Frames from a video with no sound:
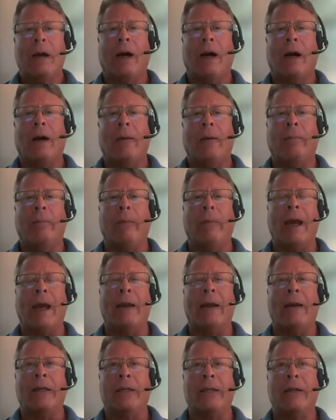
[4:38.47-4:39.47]

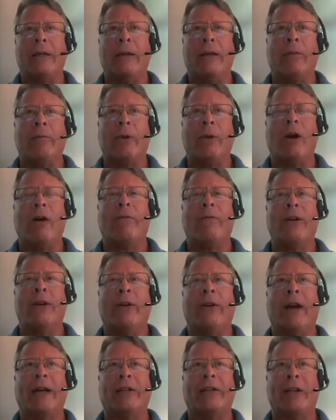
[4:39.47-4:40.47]
And we often
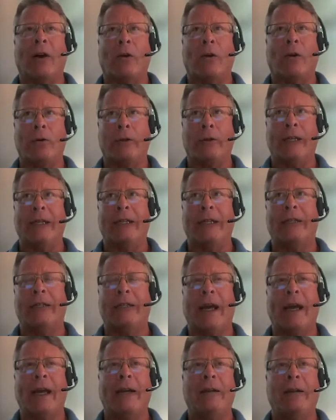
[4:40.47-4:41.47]
are asked how long these
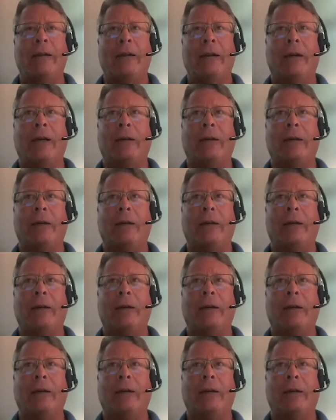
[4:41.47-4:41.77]
take.